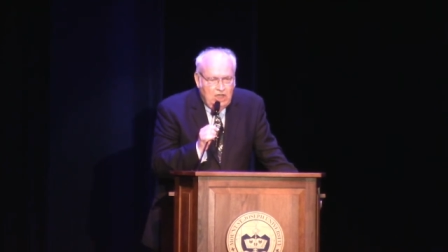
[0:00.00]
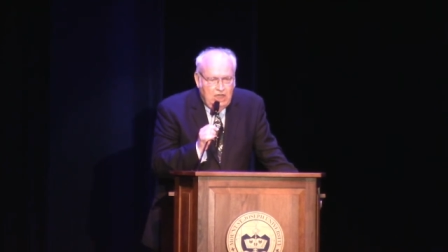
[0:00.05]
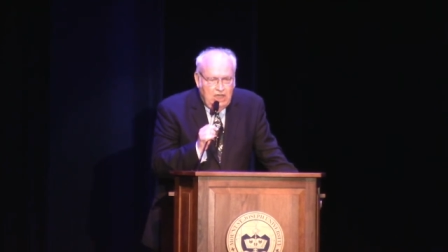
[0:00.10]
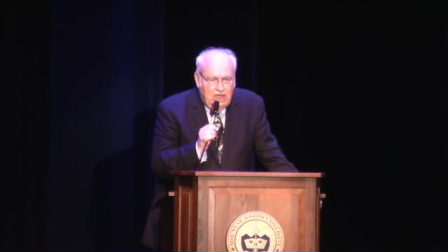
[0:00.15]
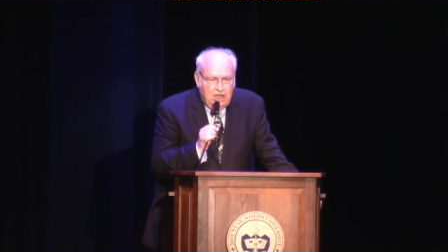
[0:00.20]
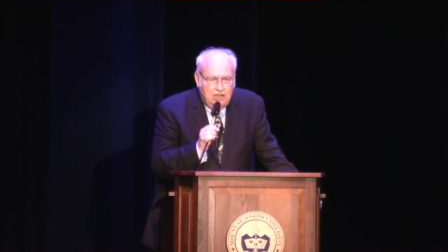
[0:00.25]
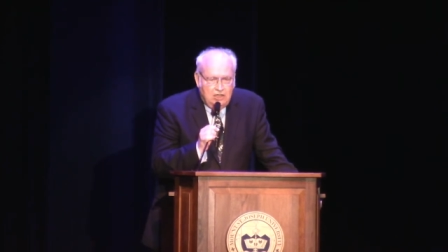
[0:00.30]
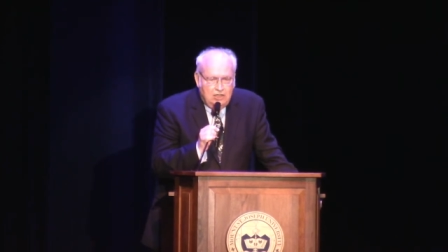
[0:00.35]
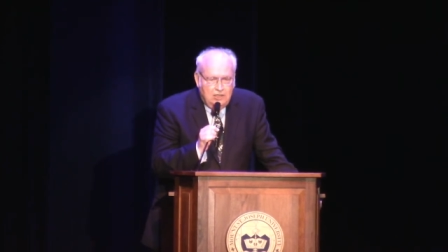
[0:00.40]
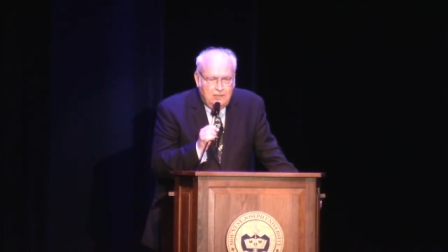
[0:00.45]

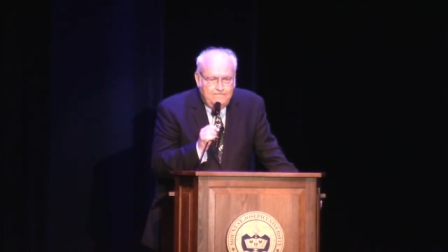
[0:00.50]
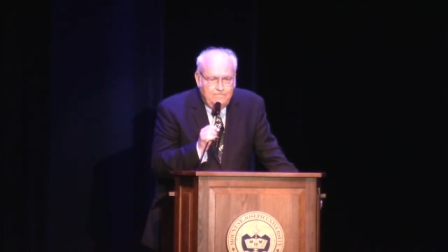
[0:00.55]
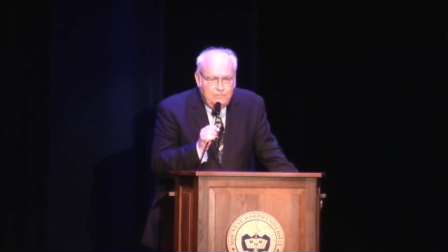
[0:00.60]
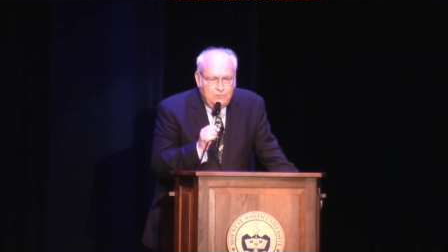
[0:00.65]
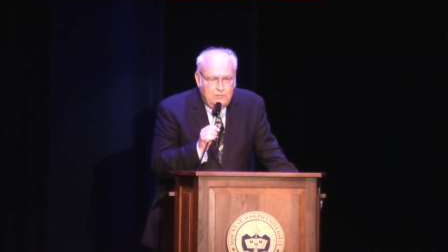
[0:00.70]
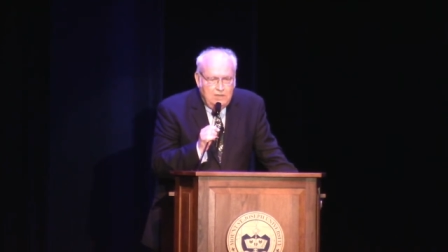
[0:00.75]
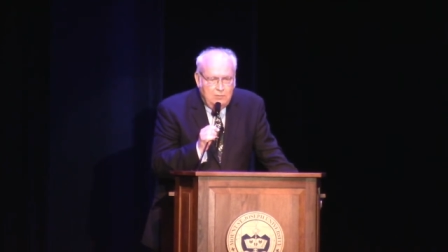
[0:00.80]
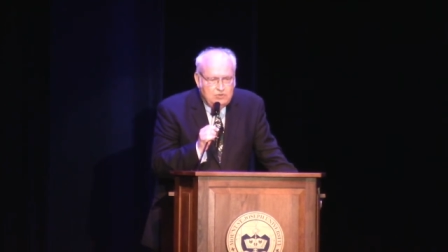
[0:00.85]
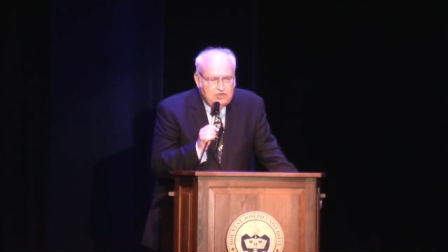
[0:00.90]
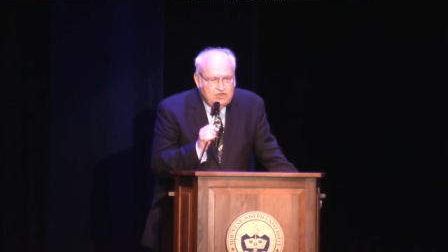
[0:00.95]
And uh,
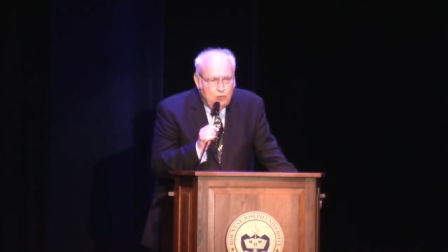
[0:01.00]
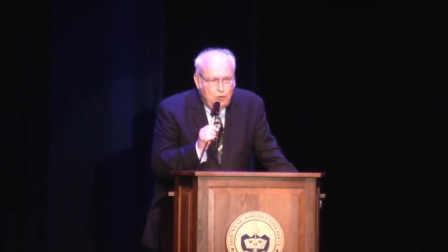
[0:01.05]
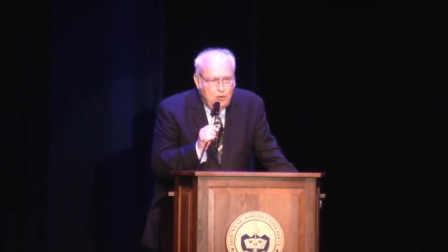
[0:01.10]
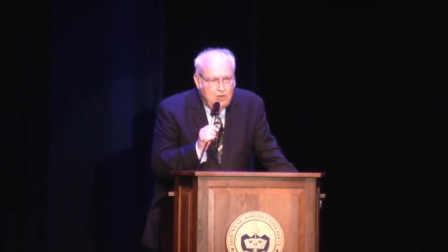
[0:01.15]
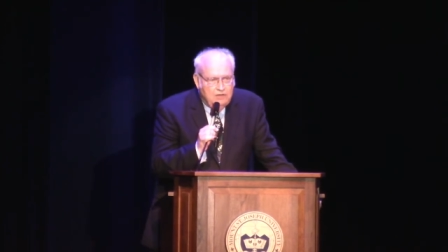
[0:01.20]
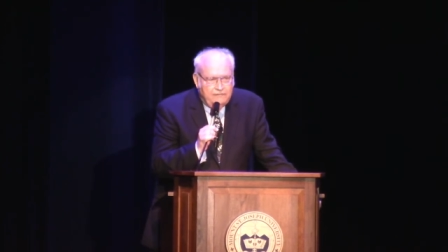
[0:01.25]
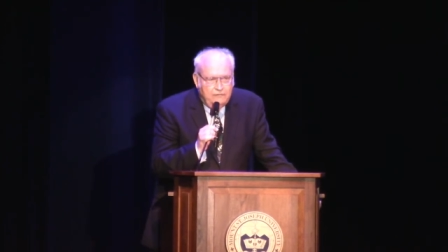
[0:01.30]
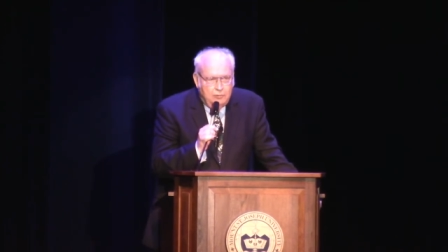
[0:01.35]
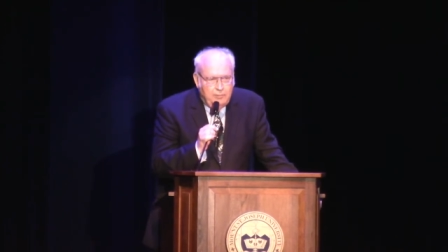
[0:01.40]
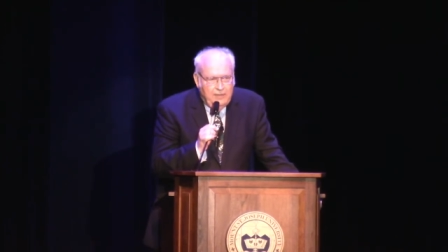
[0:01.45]
it was a
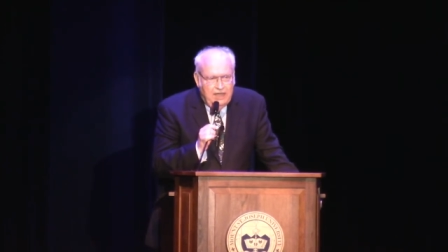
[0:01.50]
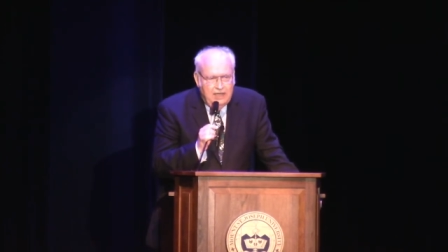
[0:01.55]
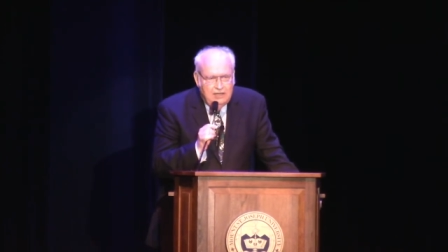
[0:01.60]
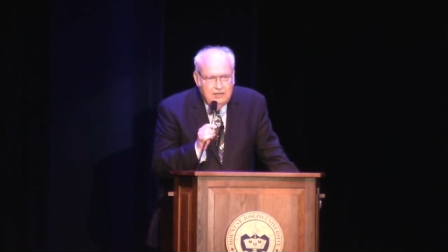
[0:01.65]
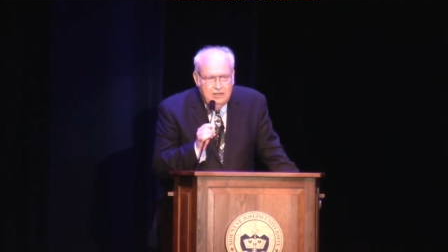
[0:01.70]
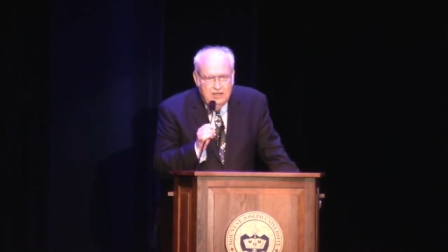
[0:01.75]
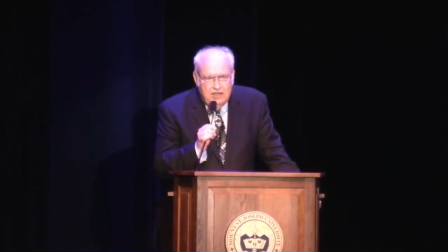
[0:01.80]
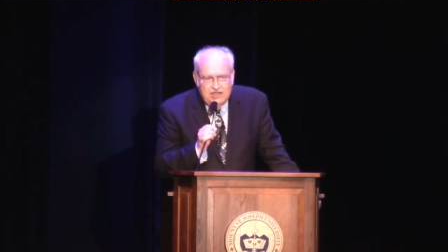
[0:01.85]
wonderful band,